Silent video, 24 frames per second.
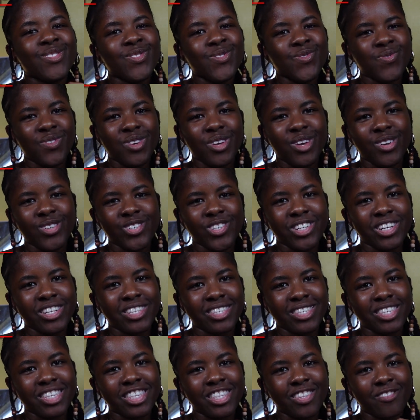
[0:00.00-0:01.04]

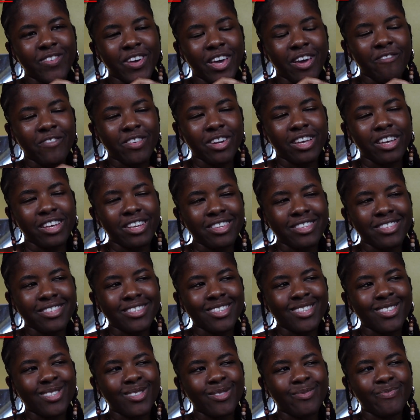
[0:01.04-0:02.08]
365
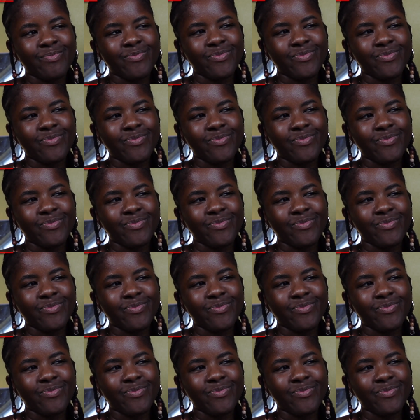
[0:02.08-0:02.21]
days.